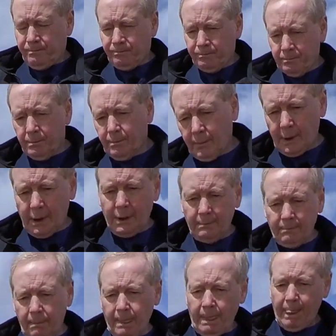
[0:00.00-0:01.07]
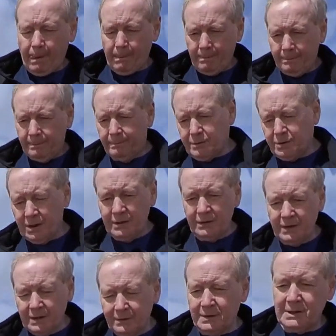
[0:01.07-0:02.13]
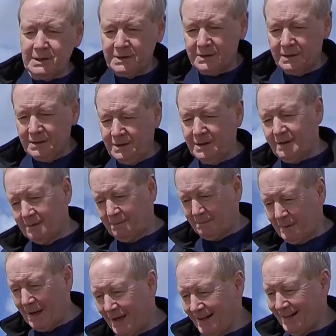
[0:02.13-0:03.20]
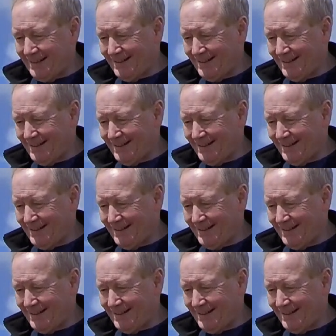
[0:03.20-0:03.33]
Highlands. He's keen to pass on his experience to help keep